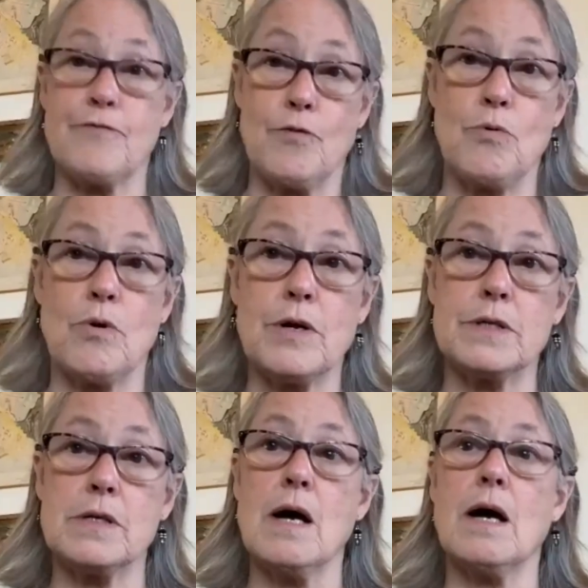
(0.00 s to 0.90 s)

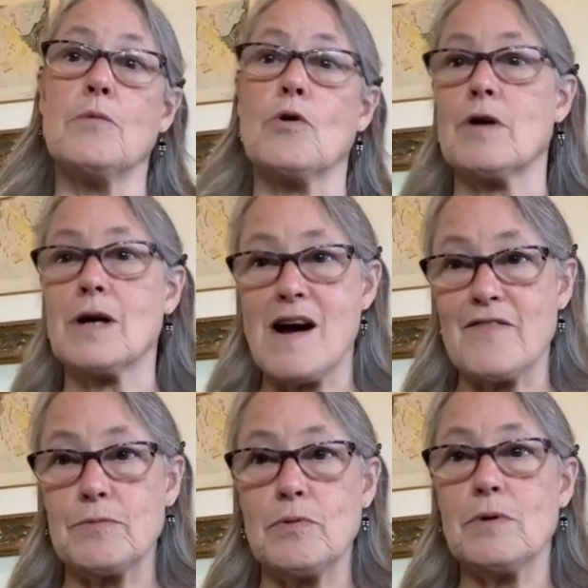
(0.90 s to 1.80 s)
afford or
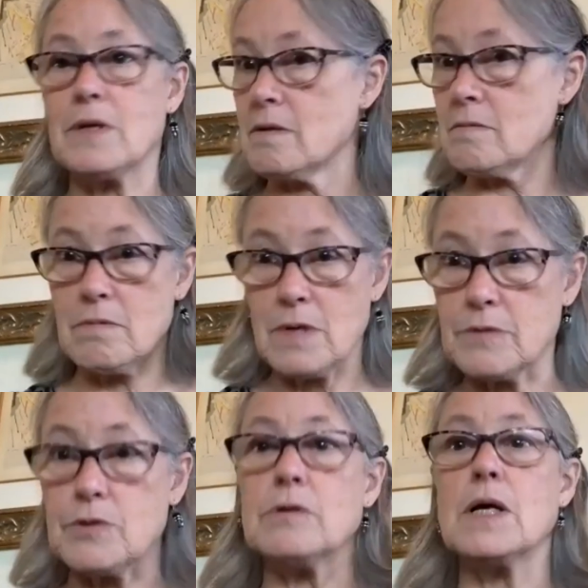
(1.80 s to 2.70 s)
uncomfortable with a
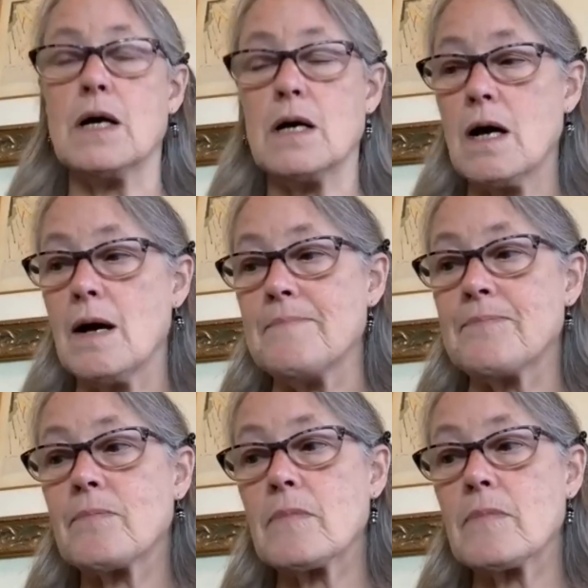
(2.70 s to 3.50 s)
doula,